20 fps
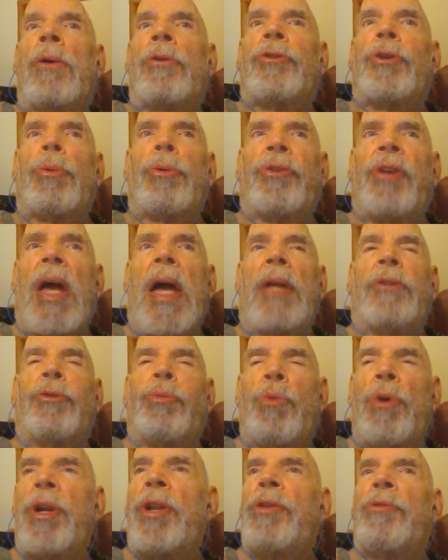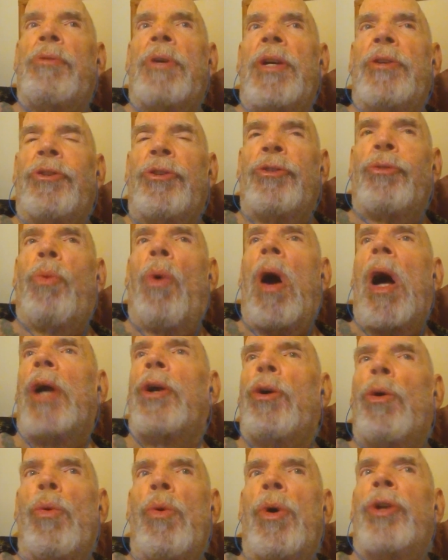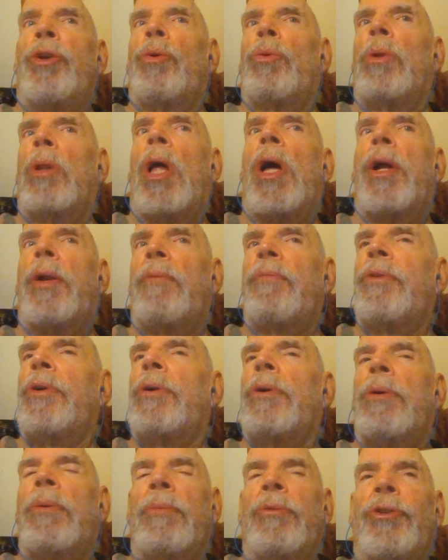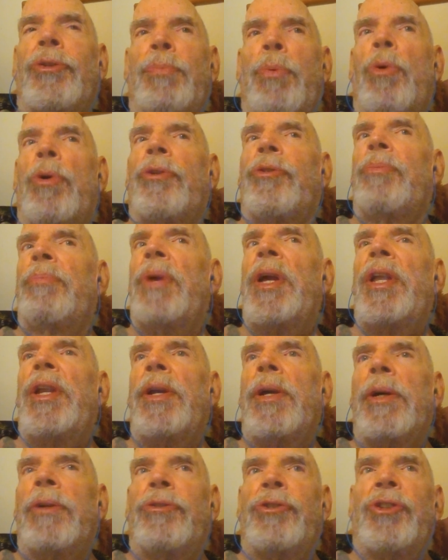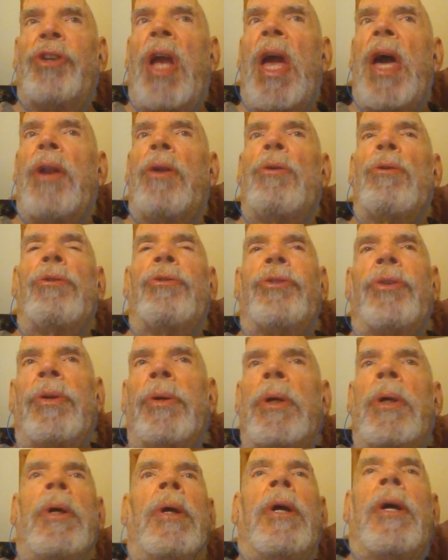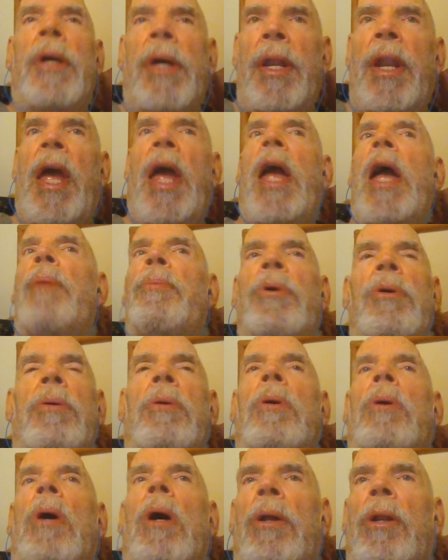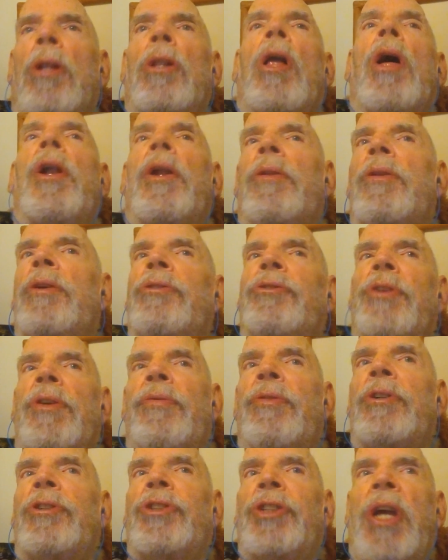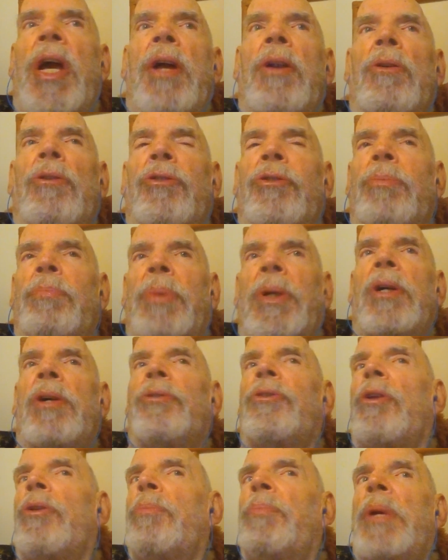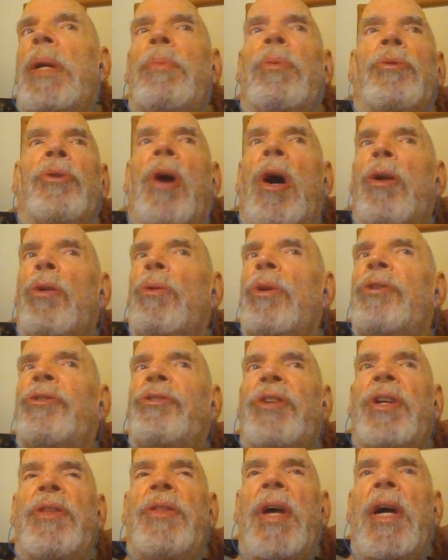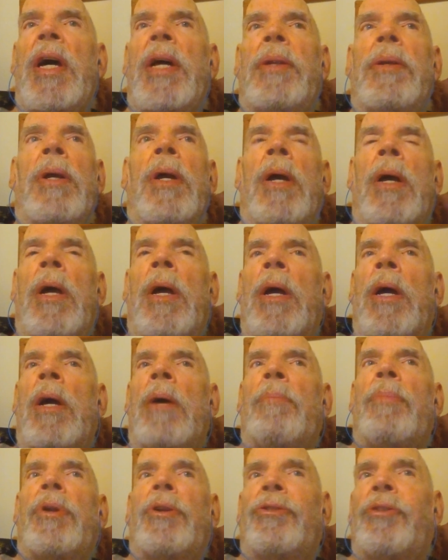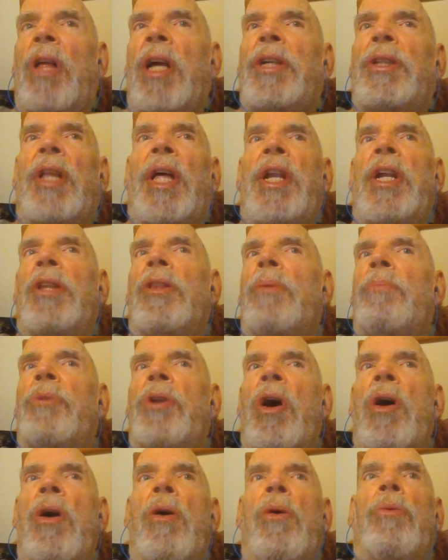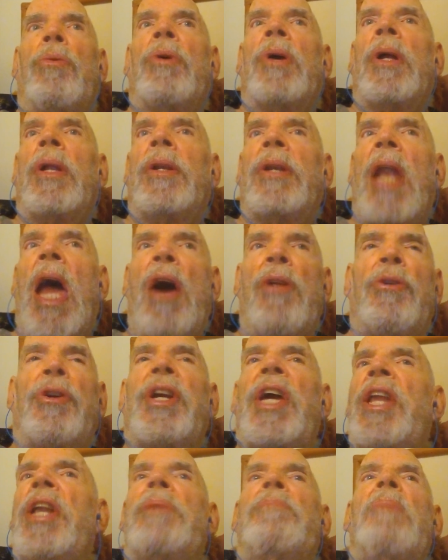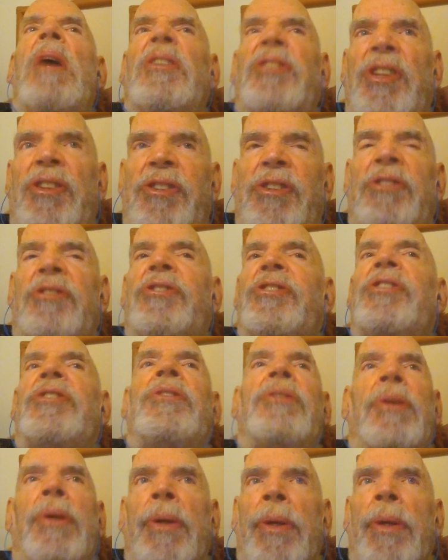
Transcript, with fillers: So it's had, it's one of the reasons why I go into a lot of their sports media channels and hammer on a lot of these different channels because other people not only see that, but it's like letting them know now they're getting messages.